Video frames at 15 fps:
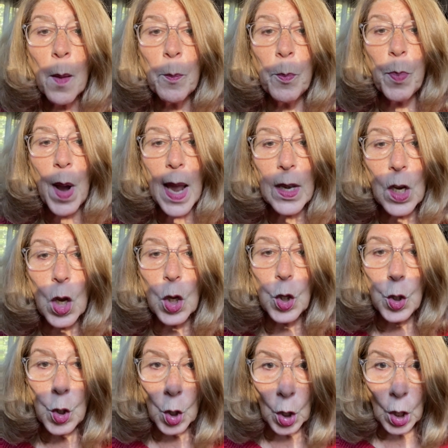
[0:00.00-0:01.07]
But
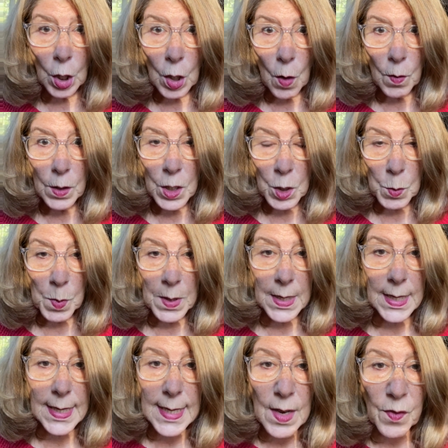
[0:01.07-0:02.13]
you're going to
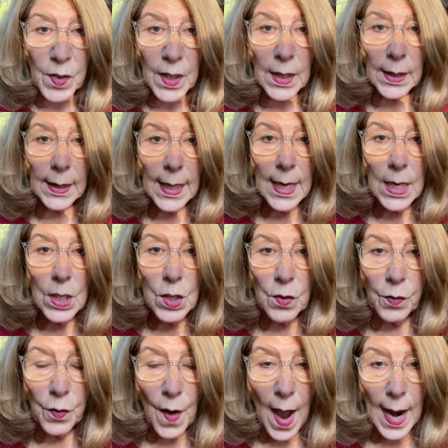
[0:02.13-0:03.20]
specifically
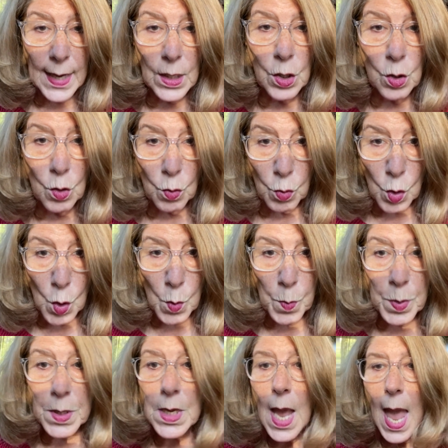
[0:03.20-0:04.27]
define
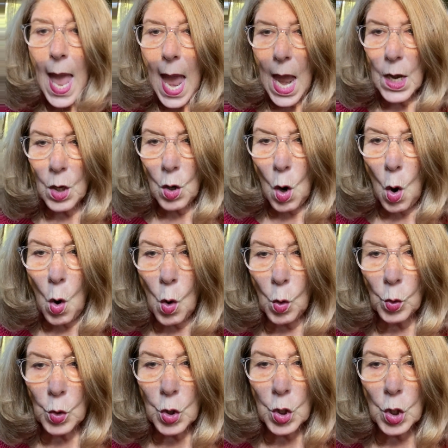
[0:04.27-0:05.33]
groups and
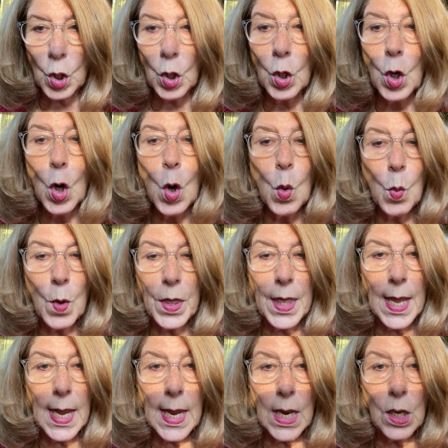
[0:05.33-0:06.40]
culture
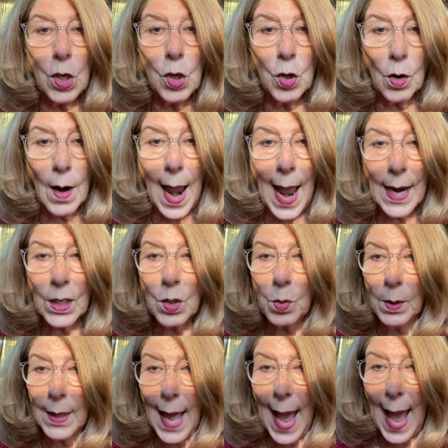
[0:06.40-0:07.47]
within your
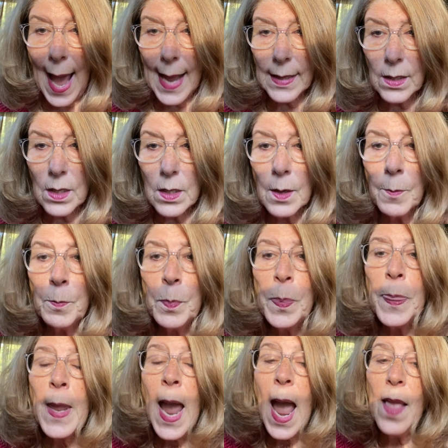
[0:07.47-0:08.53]
actual ads.
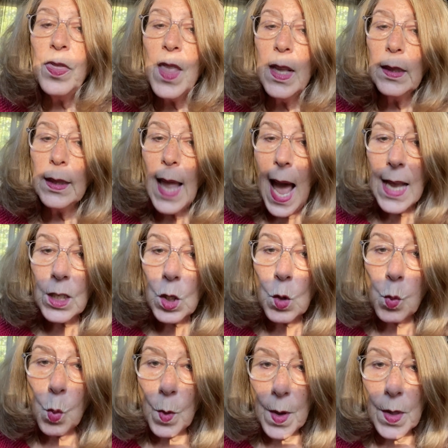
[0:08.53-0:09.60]
And then last
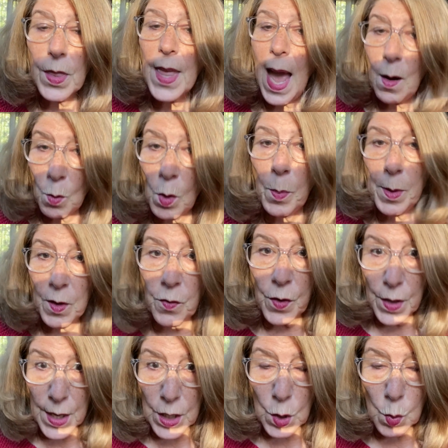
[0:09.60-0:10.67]
week, that will be for
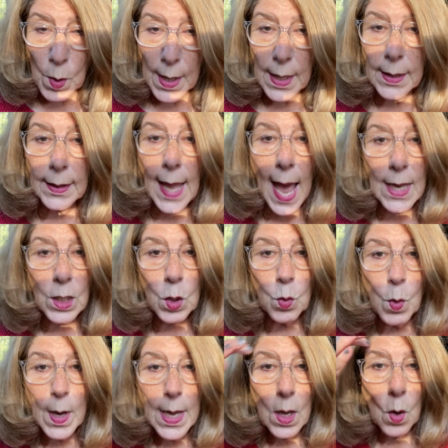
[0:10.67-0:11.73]
this week. Last
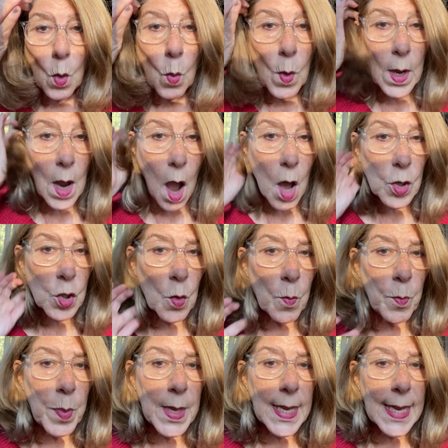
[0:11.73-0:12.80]
week, we also
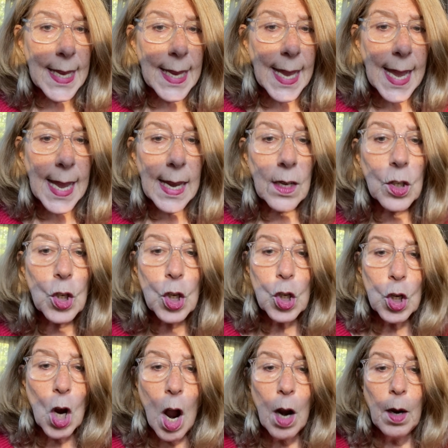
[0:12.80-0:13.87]
began to
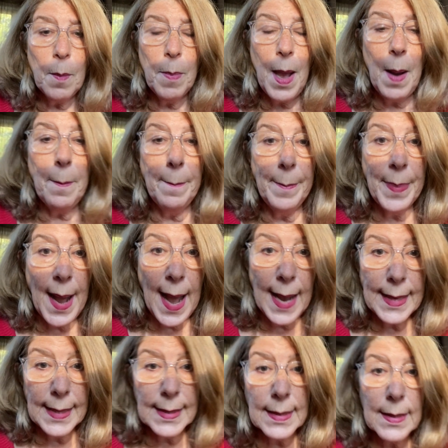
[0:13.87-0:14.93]
talk about
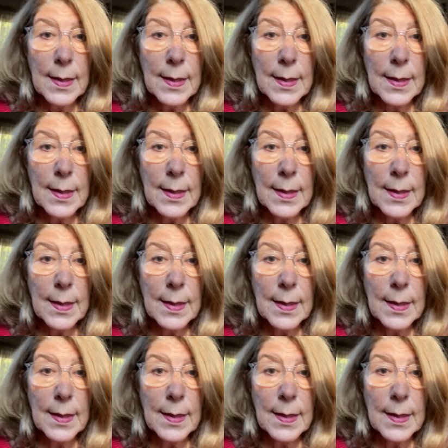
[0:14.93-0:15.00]
bias.